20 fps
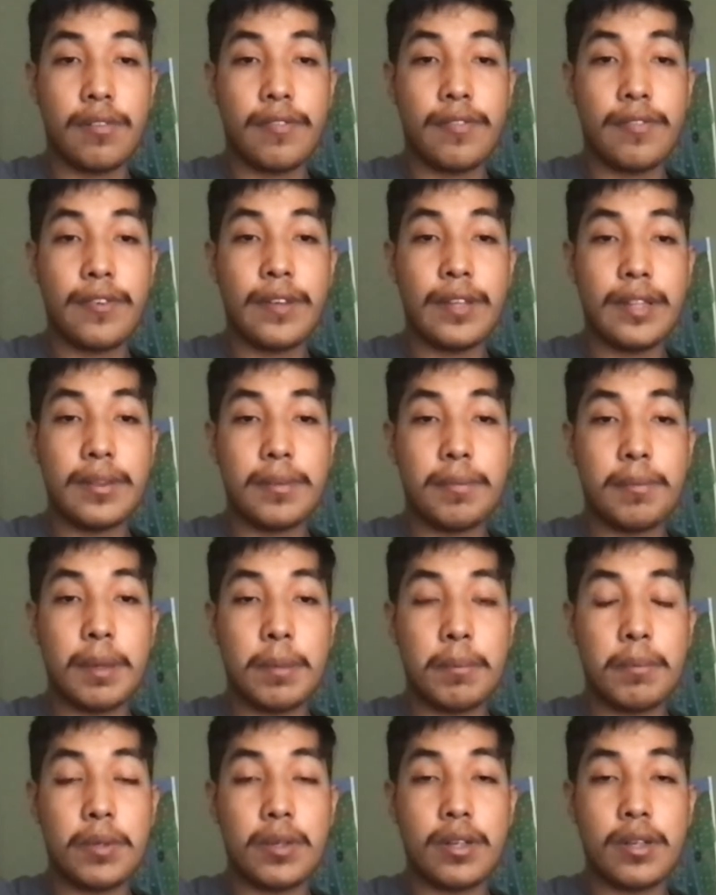5th
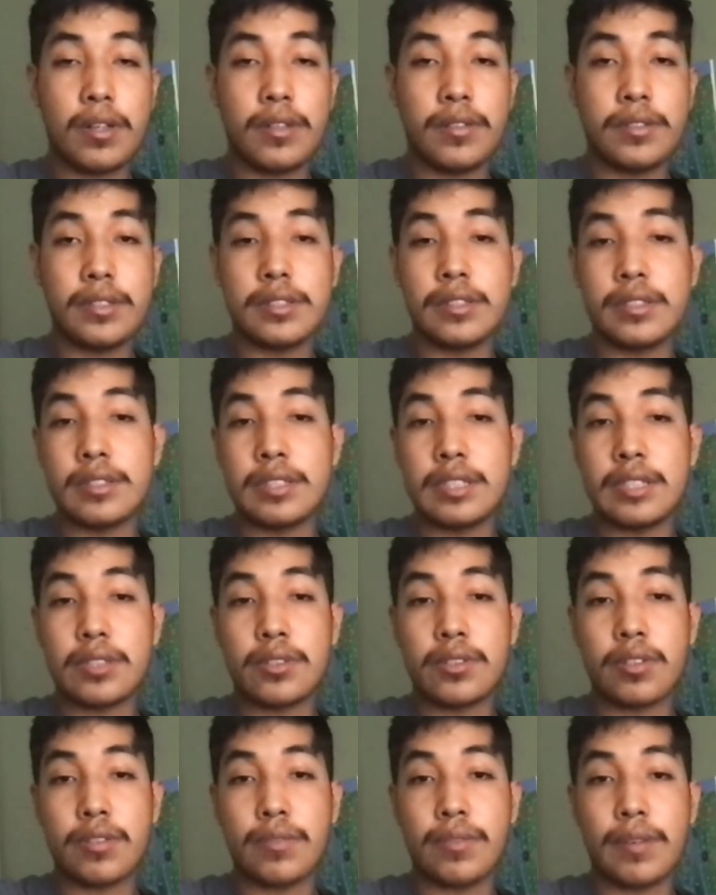member of the D
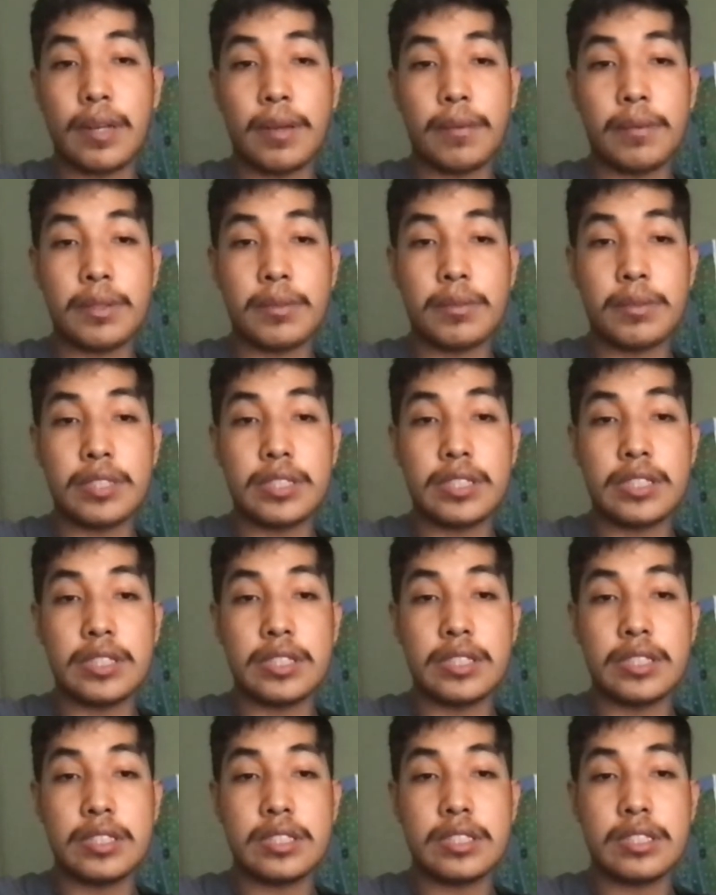chord family, which
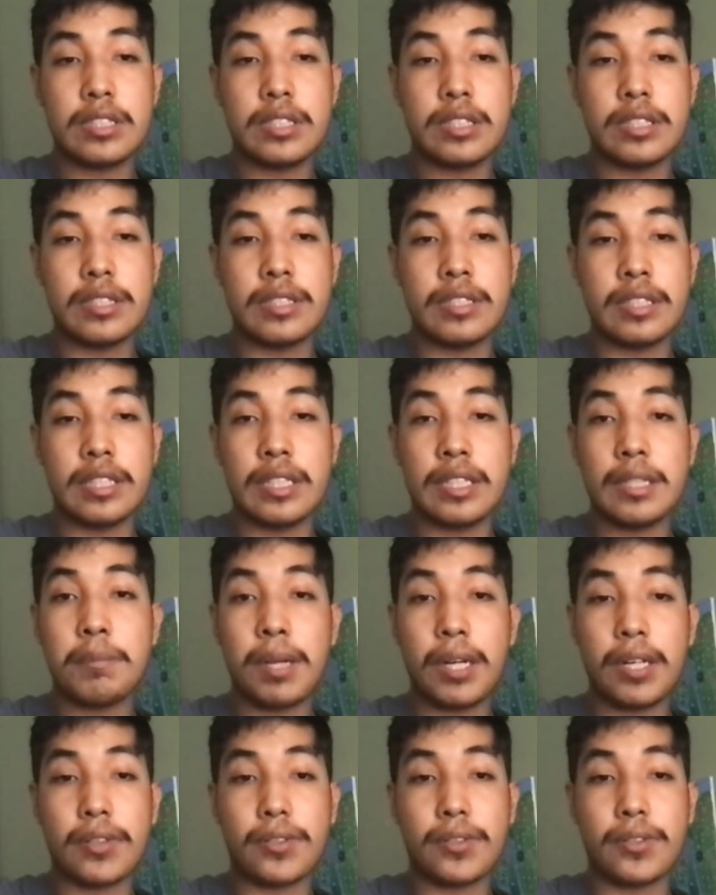is the E
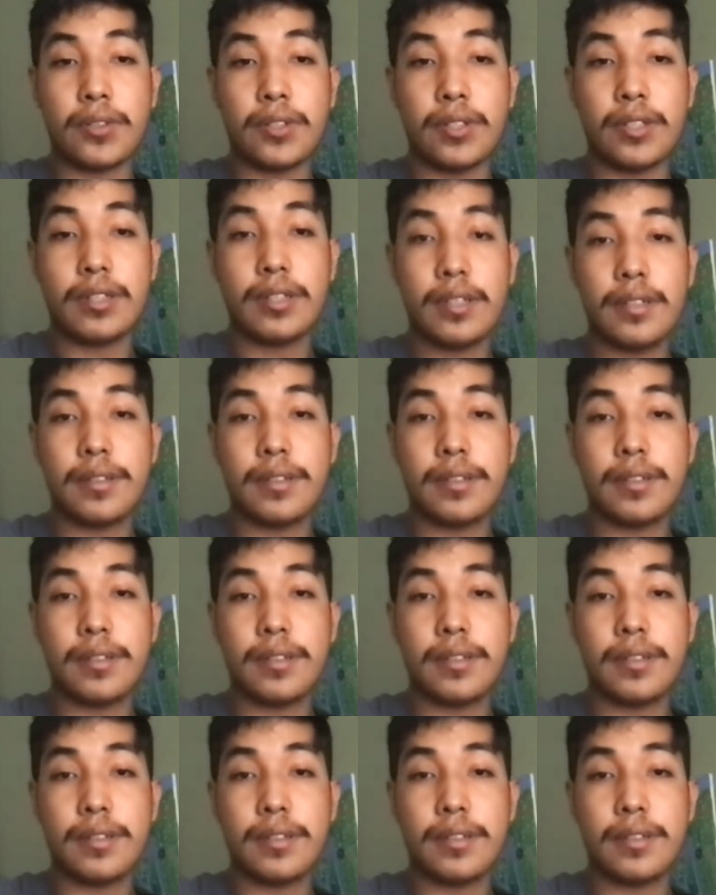minor chord,